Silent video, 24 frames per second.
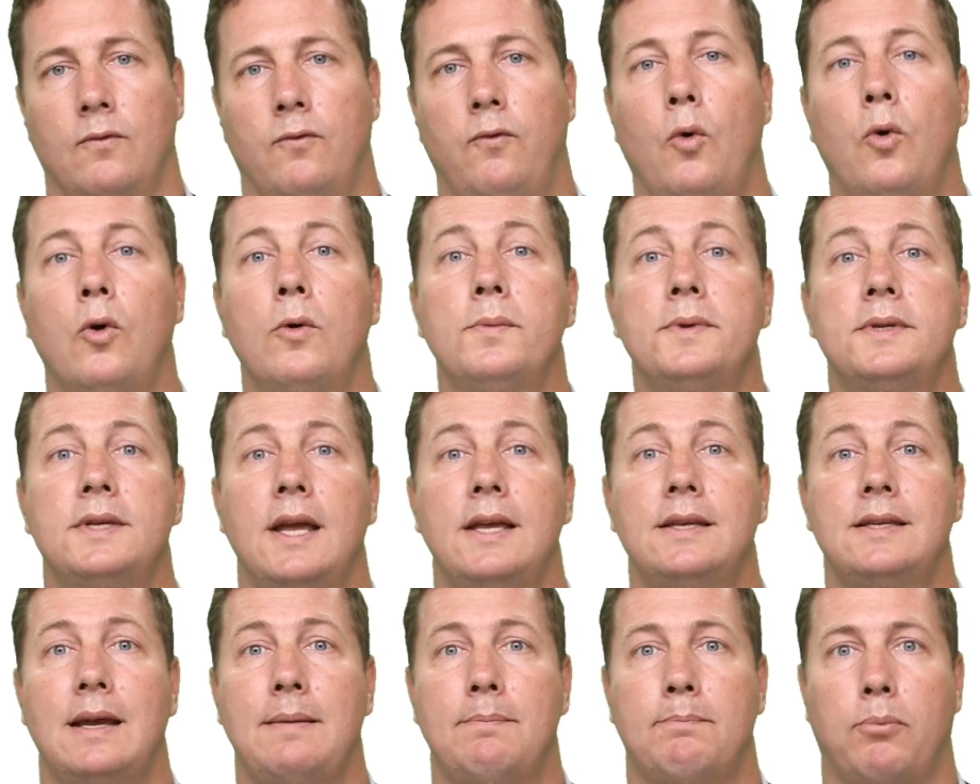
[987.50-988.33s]
Forms
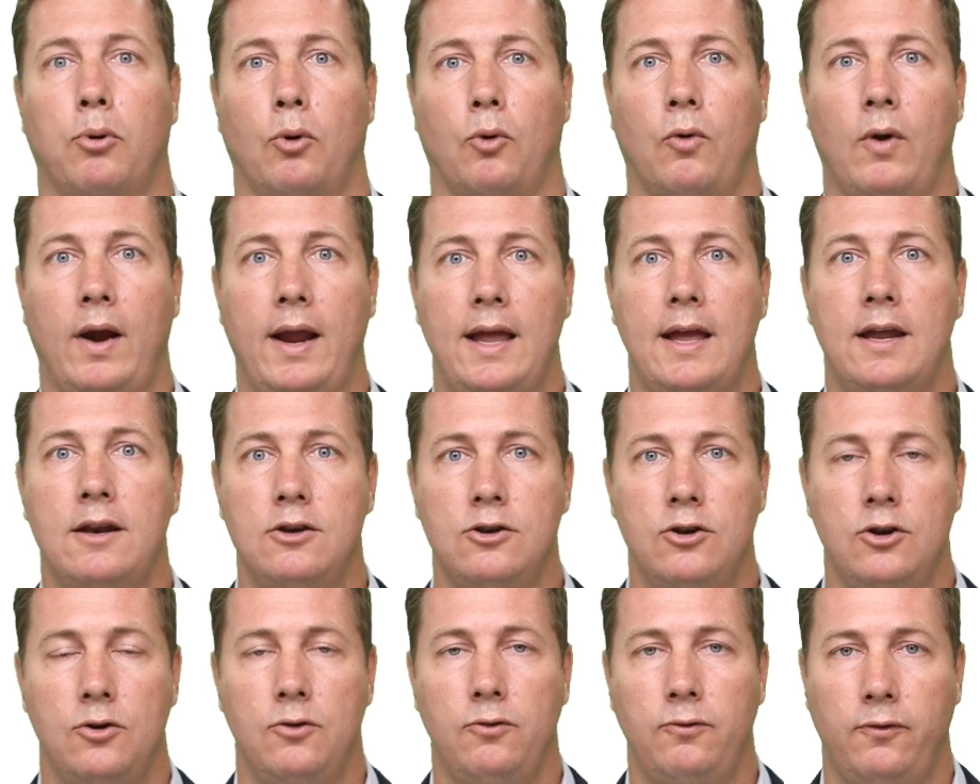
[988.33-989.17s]
is a
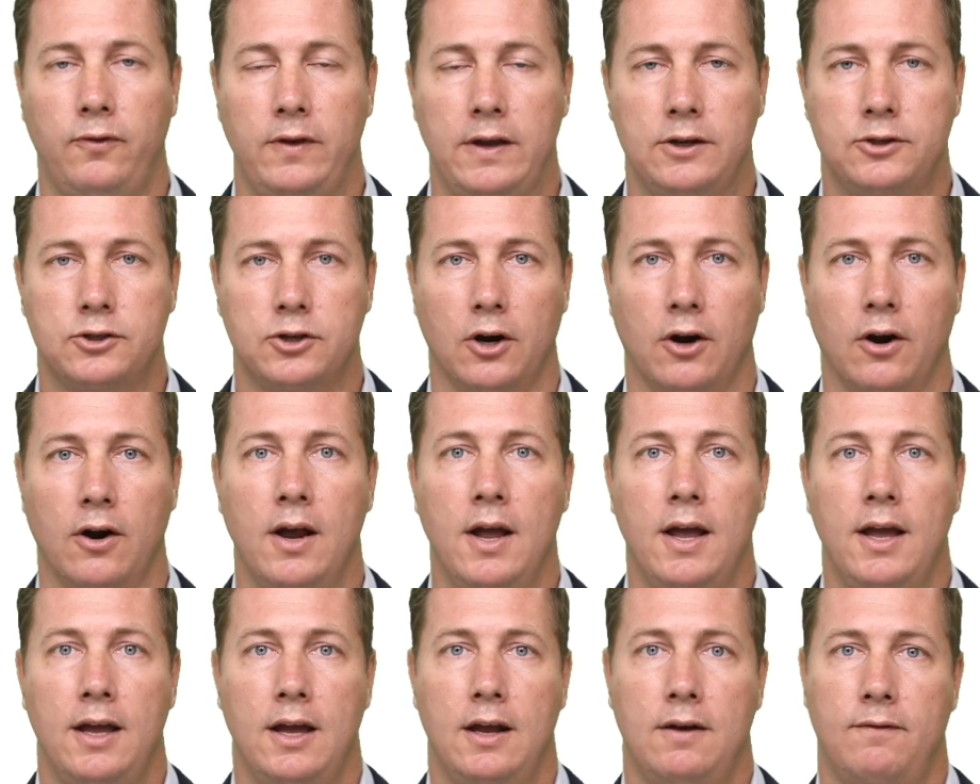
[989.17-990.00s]
brand new feature
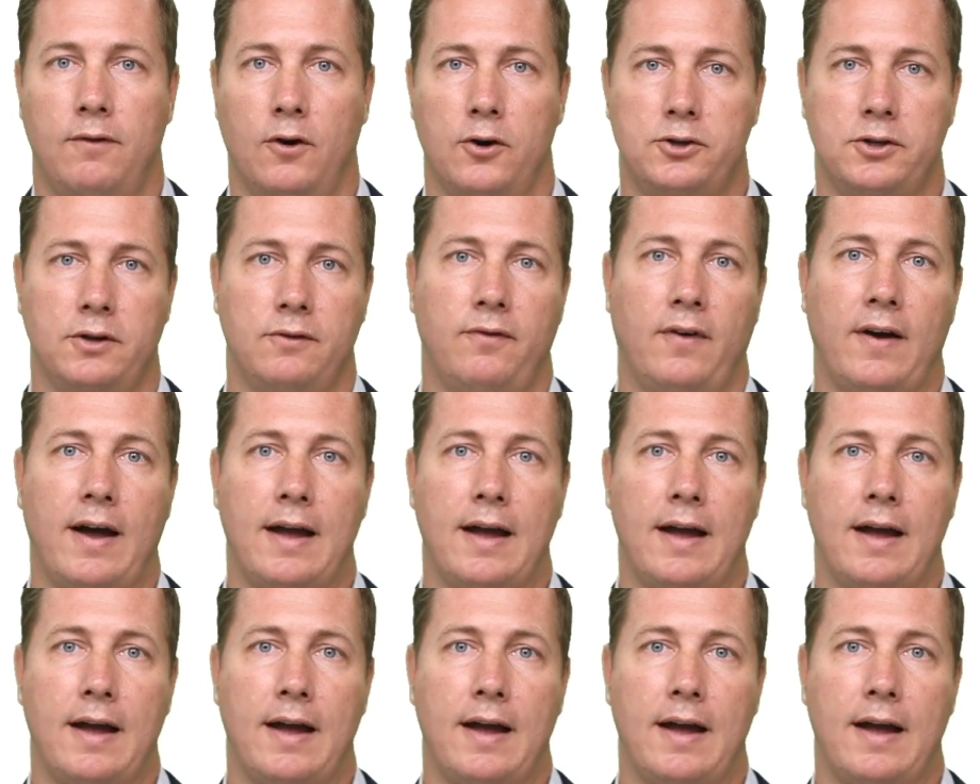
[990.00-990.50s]
in version